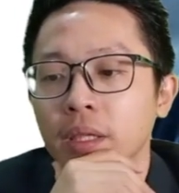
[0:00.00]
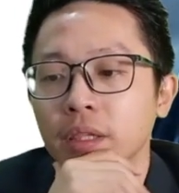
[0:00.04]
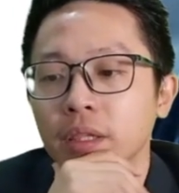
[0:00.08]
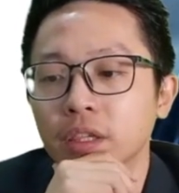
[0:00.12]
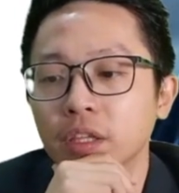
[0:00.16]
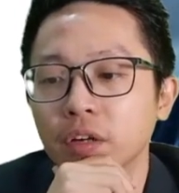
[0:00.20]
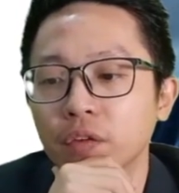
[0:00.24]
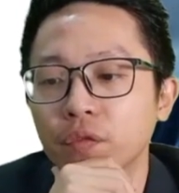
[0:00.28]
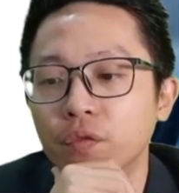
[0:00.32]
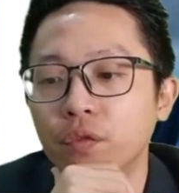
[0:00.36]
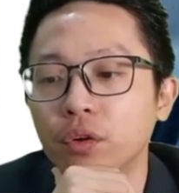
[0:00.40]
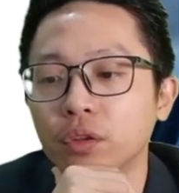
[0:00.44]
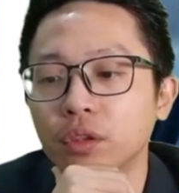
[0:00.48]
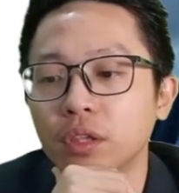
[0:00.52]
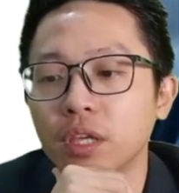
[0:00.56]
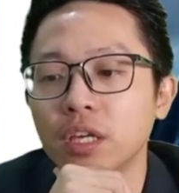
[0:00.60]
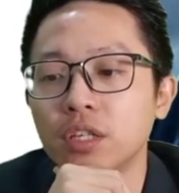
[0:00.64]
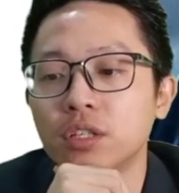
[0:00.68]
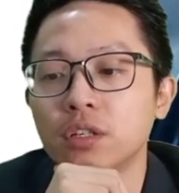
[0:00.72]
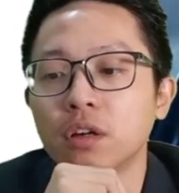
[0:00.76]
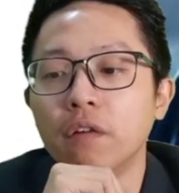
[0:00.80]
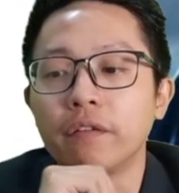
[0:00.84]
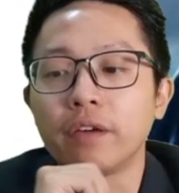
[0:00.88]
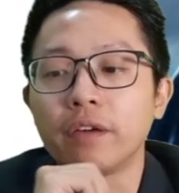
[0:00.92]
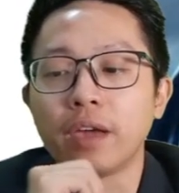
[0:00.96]
the
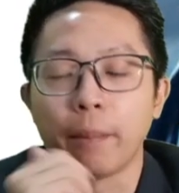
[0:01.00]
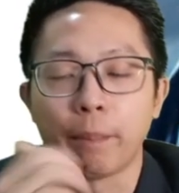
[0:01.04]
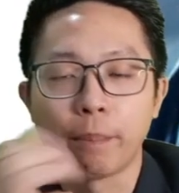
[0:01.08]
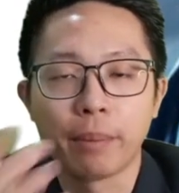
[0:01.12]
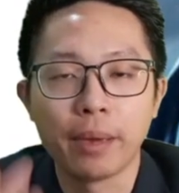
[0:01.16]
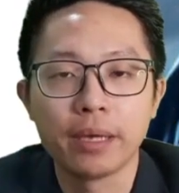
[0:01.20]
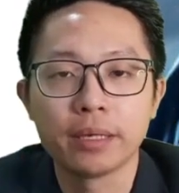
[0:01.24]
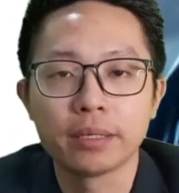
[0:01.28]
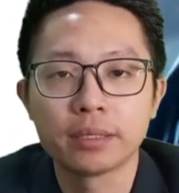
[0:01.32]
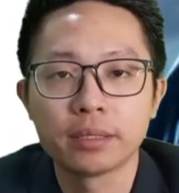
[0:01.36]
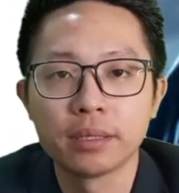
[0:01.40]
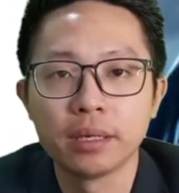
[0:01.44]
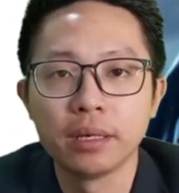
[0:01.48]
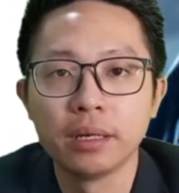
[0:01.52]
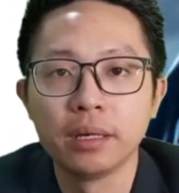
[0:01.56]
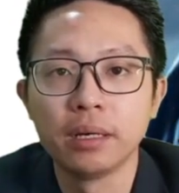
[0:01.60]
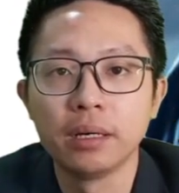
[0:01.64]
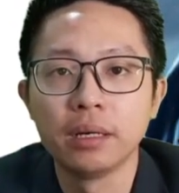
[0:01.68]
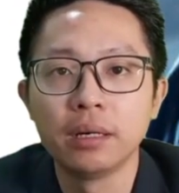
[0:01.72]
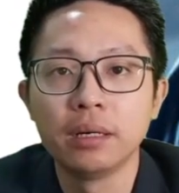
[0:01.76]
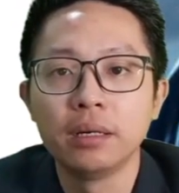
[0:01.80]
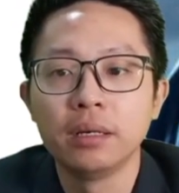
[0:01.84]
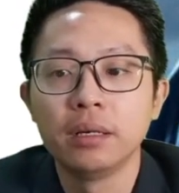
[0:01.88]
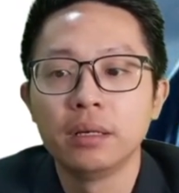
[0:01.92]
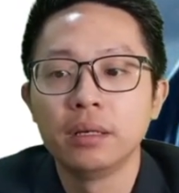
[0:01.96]
voltage of
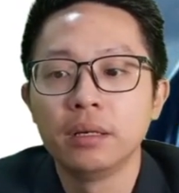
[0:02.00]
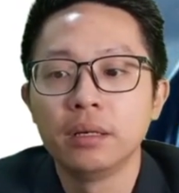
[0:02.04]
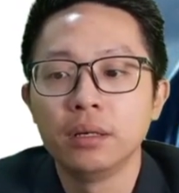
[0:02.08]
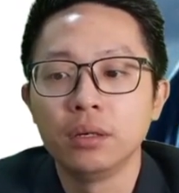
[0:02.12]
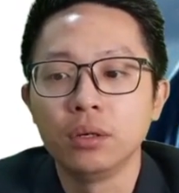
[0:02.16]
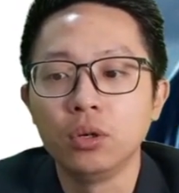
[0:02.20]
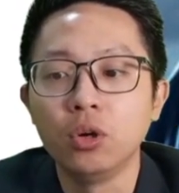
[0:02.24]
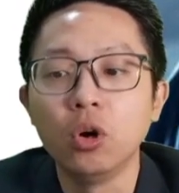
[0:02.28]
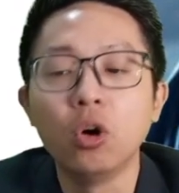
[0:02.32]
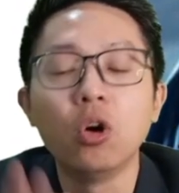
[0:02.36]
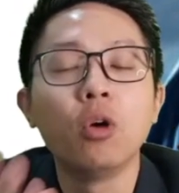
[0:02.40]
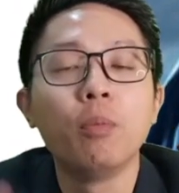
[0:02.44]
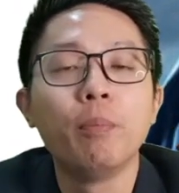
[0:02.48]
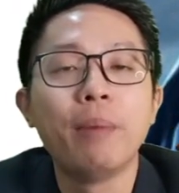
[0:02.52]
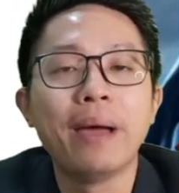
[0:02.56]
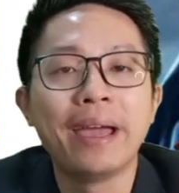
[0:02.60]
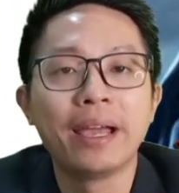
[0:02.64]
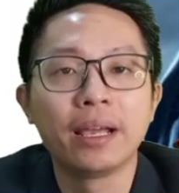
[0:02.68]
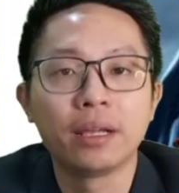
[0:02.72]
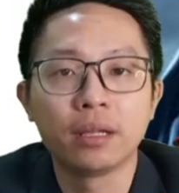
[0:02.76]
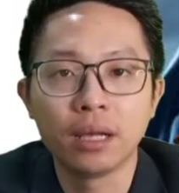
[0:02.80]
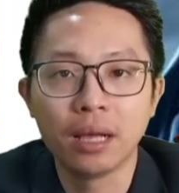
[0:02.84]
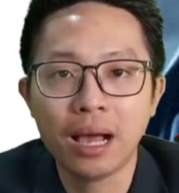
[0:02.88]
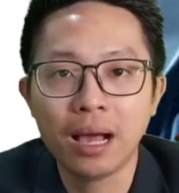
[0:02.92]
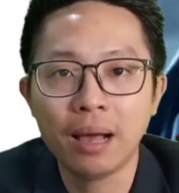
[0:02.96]
capacitor go
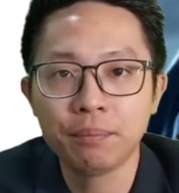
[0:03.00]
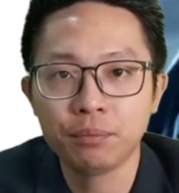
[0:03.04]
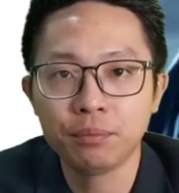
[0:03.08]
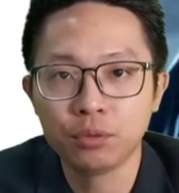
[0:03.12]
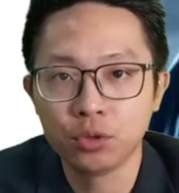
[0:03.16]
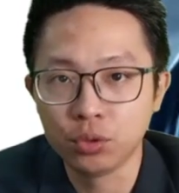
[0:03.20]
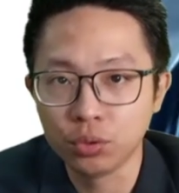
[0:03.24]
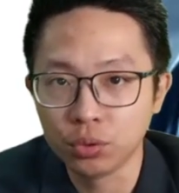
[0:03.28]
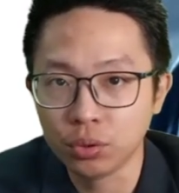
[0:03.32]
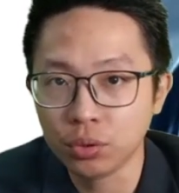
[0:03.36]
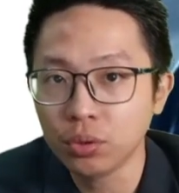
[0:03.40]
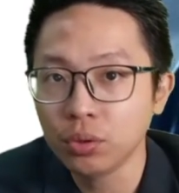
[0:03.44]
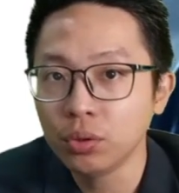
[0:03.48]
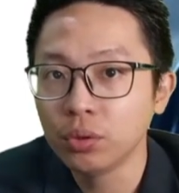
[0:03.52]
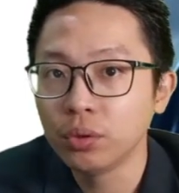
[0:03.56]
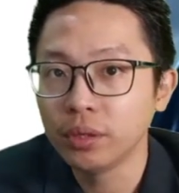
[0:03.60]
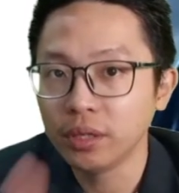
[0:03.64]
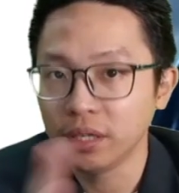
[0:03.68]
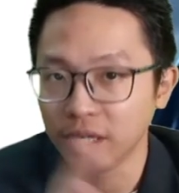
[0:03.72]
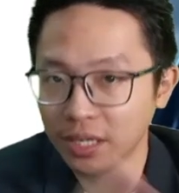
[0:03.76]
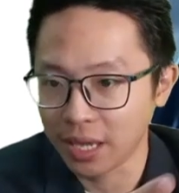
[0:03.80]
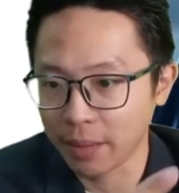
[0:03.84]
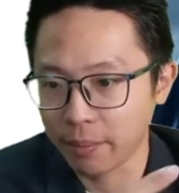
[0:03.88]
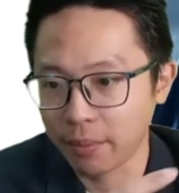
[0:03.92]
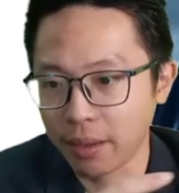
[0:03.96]
back up to
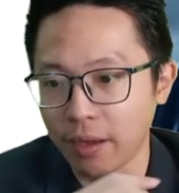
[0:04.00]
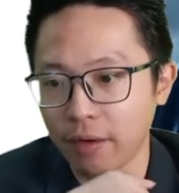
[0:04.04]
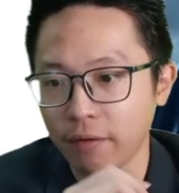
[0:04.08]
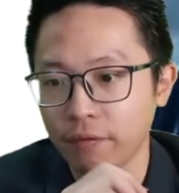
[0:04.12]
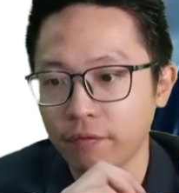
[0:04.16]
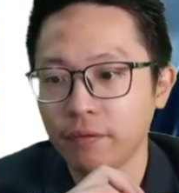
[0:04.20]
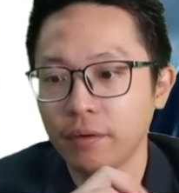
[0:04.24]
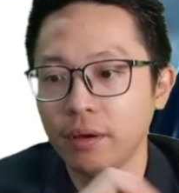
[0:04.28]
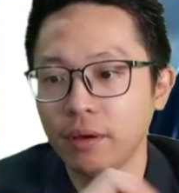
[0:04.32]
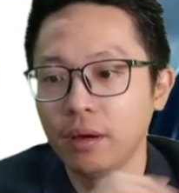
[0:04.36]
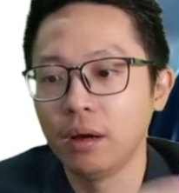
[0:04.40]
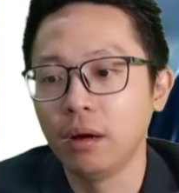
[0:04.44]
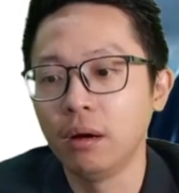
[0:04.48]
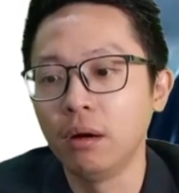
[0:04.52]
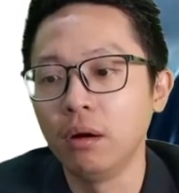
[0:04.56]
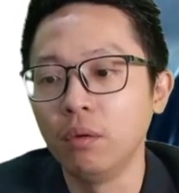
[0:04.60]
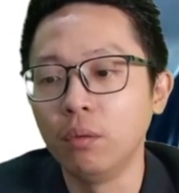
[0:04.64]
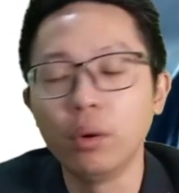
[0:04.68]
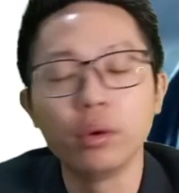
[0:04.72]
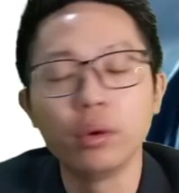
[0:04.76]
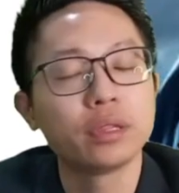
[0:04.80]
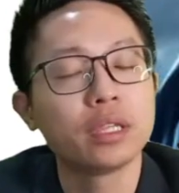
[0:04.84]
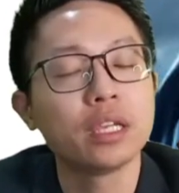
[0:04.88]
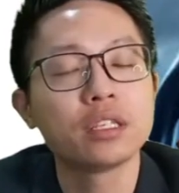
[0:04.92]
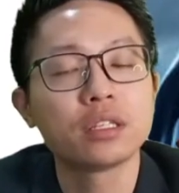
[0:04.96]
EMF. Or
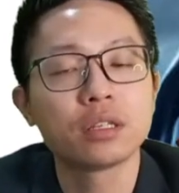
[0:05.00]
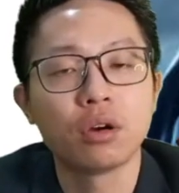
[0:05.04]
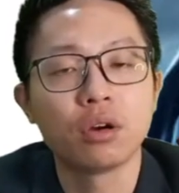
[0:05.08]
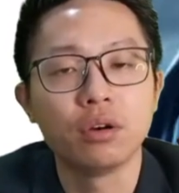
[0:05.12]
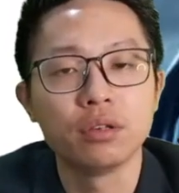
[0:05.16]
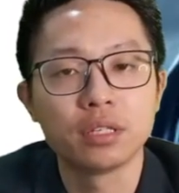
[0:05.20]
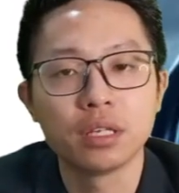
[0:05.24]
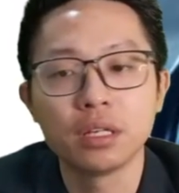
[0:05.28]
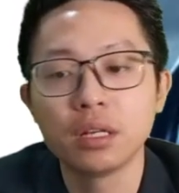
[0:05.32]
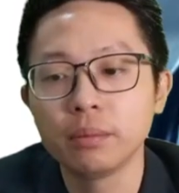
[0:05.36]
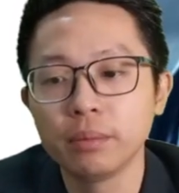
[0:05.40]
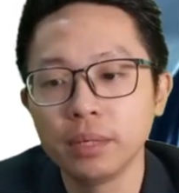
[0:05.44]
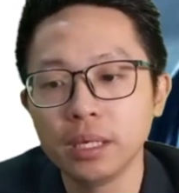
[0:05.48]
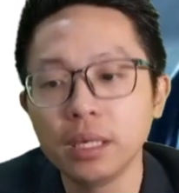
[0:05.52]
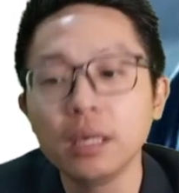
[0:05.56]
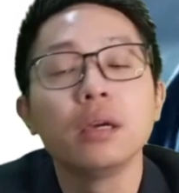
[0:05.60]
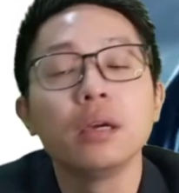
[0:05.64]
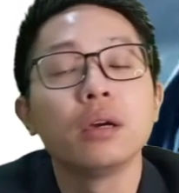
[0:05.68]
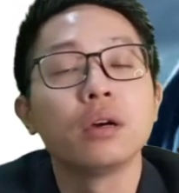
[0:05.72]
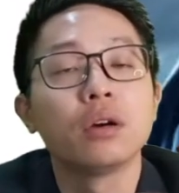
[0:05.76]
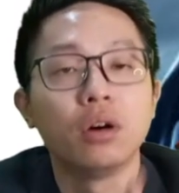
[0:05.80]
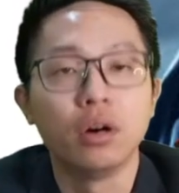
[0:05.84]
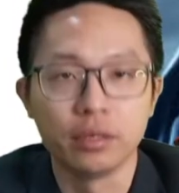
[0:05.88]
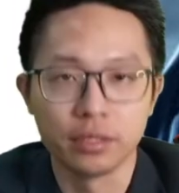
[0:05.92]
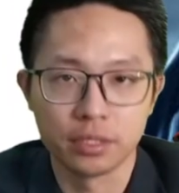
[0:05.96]
voltage considered to be
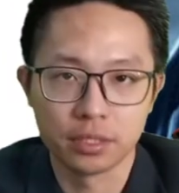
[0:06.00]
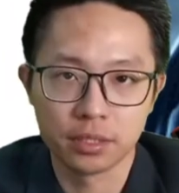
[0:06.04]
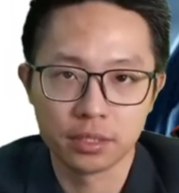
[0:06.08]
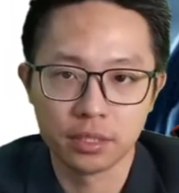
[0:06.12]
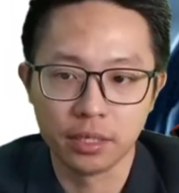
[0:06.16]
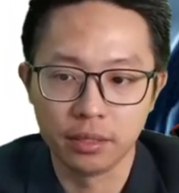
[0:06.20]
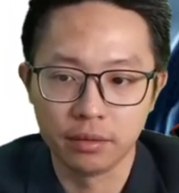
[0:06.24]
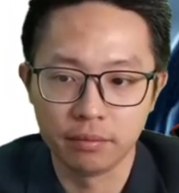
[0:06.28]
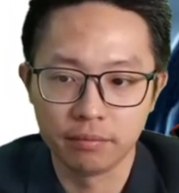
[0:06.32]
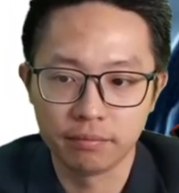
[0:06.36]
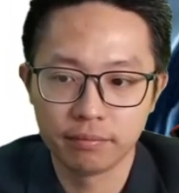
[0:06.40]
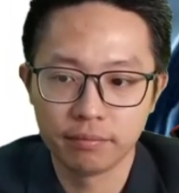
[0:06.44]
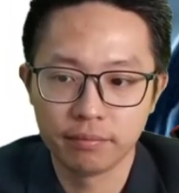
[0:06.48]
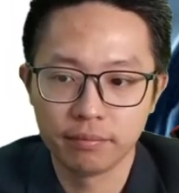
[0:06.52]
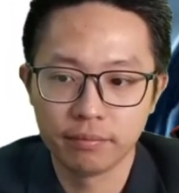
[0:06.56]
constant.